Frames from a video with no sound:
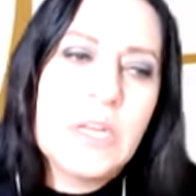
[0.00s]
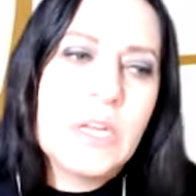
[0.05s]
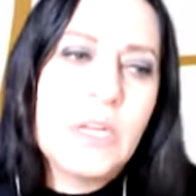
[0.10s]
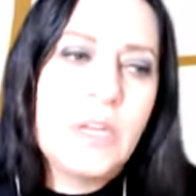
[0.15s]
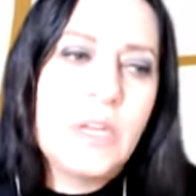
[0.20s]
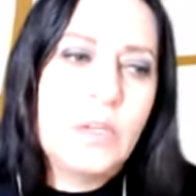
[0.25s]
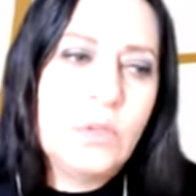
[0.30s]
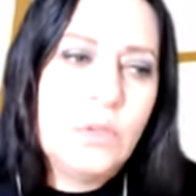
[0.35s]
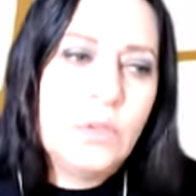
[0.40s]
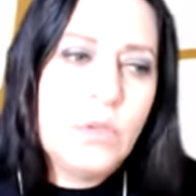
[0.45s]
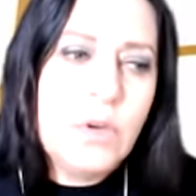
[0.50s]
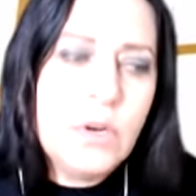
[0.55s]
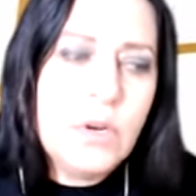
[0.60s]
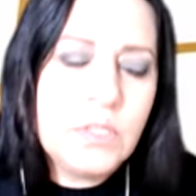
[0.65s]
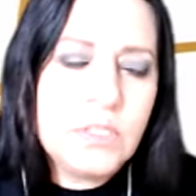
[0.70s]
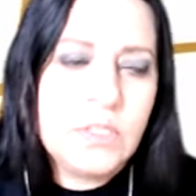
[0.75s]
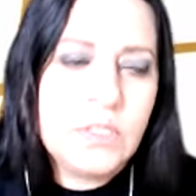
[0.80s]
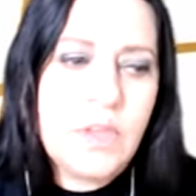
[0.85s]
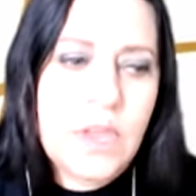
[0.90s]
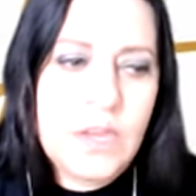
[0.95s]
it
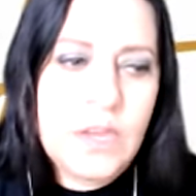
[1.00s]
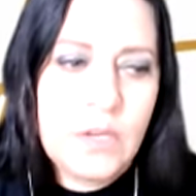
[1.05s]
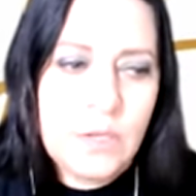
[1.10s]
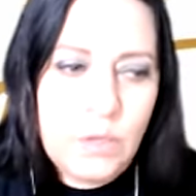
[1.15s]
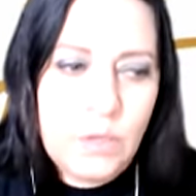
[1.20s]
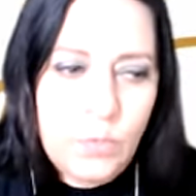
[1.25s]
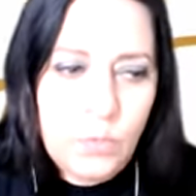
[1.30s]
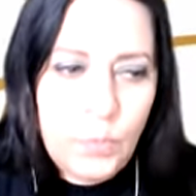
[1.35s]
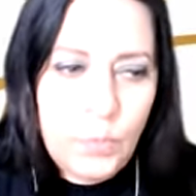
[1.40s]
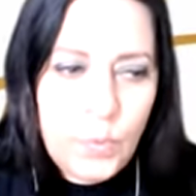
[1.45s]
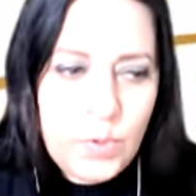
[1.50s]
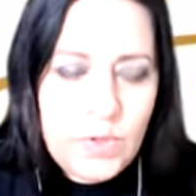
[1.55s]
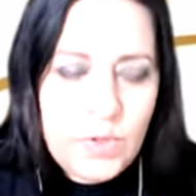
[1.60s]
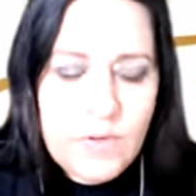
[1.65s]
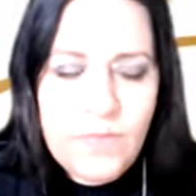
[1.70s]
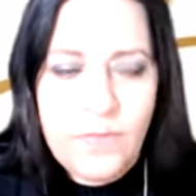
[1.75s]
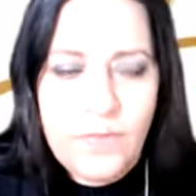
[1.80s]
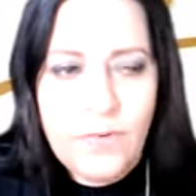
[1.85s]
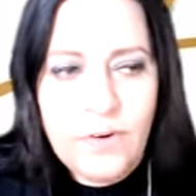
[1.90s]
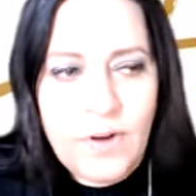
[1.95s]
looks like
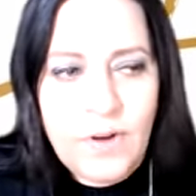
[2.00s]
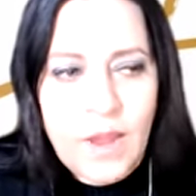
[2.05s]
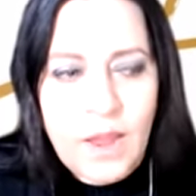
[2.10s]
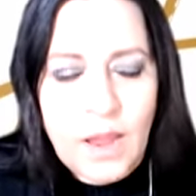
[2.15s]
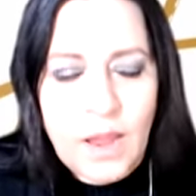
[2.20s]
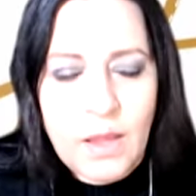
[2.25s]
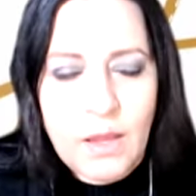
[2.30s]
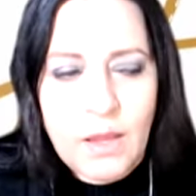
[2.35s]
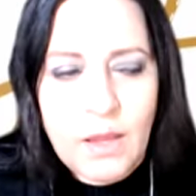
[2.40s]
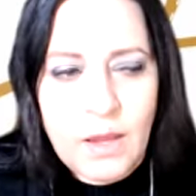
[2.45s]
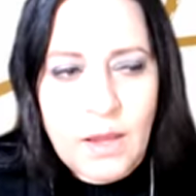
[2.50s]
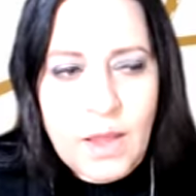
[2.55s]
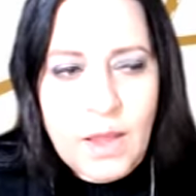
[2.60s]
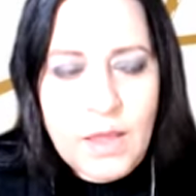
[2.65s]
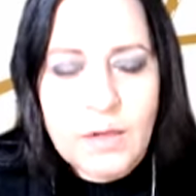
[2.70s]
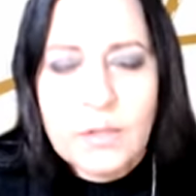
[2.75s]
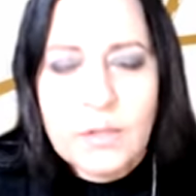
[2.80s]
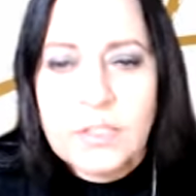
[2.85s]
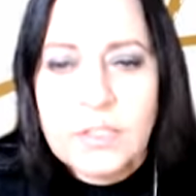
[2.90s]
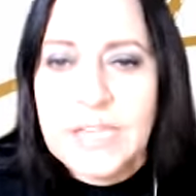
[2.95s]
really for
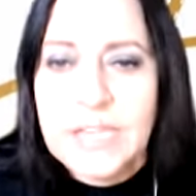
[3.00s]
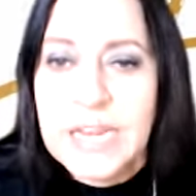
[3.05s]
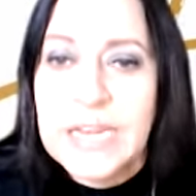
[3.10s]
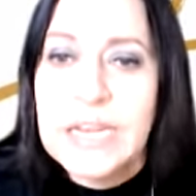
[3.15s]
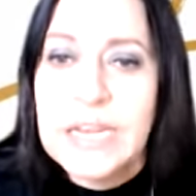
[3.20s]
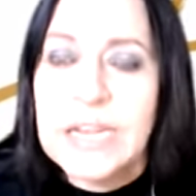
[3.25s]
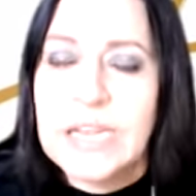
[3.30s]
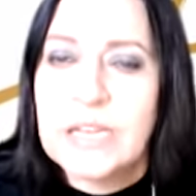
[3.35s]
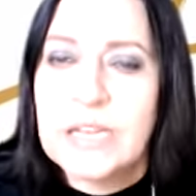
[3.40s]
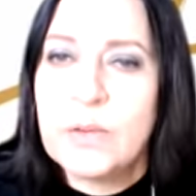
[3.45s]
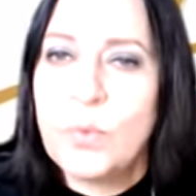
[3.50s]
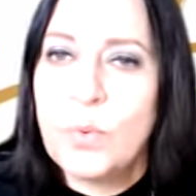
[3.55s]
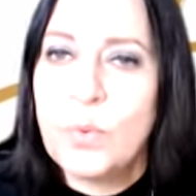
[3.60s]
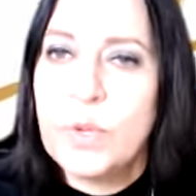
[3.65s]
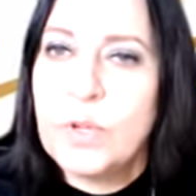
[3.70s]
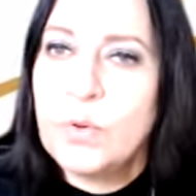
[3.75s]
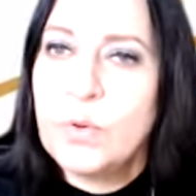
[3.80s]
entertaining.